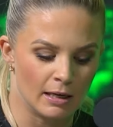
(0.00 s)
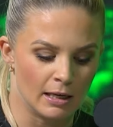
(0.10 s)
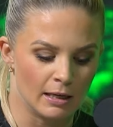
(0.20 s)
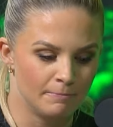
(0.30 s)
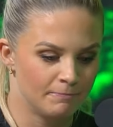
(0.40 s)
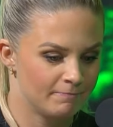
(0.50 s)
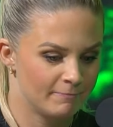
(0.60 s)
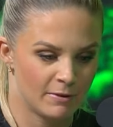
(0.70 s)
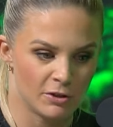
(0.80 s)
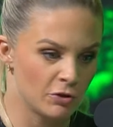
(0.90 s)
the
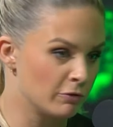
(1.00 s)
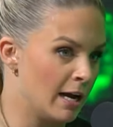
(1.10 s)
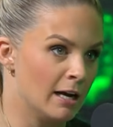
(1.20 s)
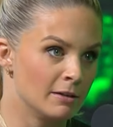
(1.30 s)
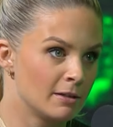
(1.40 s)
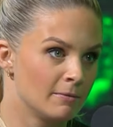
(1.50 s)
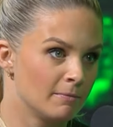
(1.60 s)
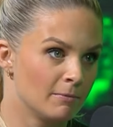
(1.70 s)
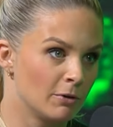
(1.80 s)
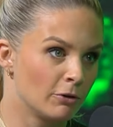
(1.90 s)
Surround,
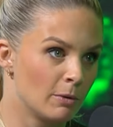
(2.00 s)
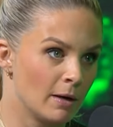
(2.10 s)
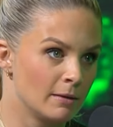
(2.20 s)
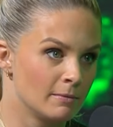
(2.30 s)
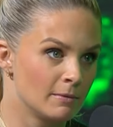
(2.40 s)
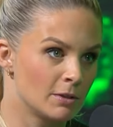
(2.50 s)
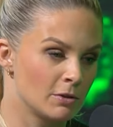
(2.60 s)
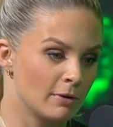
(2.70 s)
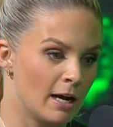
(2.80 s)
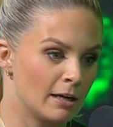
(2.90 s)
the Group 1
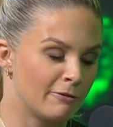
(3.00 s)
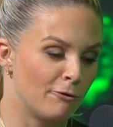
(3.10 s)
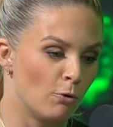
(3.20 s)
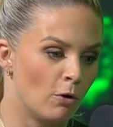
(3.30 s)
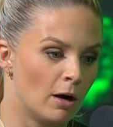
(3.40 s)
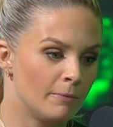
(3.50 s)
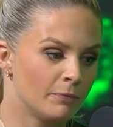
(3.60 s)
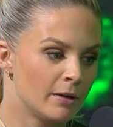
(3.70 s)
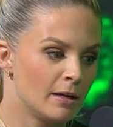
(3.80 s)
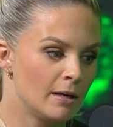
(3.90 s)
Surround for
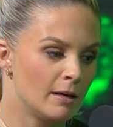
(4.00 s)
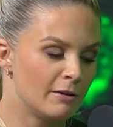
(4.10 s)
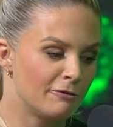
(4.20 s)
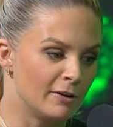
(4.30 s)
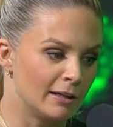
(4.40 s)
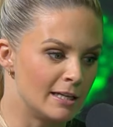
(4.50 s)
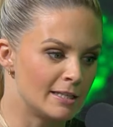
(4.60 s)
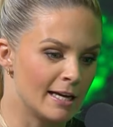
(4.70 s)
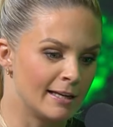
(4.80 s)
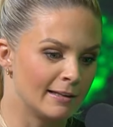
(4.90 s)
the fillies.
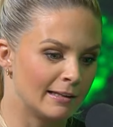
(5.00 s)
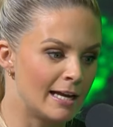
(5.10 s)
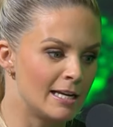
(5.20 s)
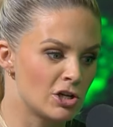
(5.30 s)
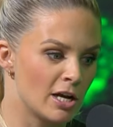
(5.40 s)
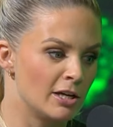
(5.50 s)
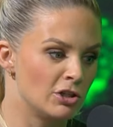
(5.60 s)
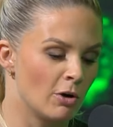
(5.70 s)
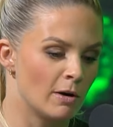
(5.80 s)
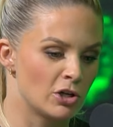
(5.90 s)
And Lady
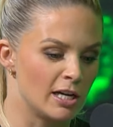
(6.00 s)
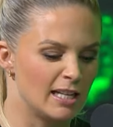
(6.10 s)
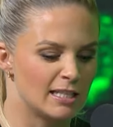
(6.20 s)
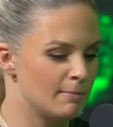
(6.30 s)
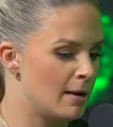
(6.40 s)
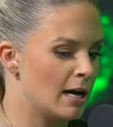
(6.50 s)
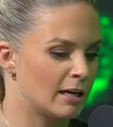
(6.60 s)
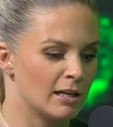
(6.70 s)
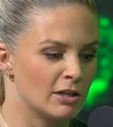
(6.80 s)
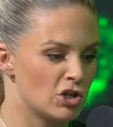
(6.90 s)
Shenandoah, she heads the
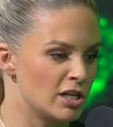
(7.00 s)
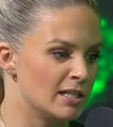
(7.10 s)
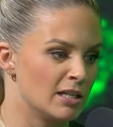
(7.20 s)
market. She's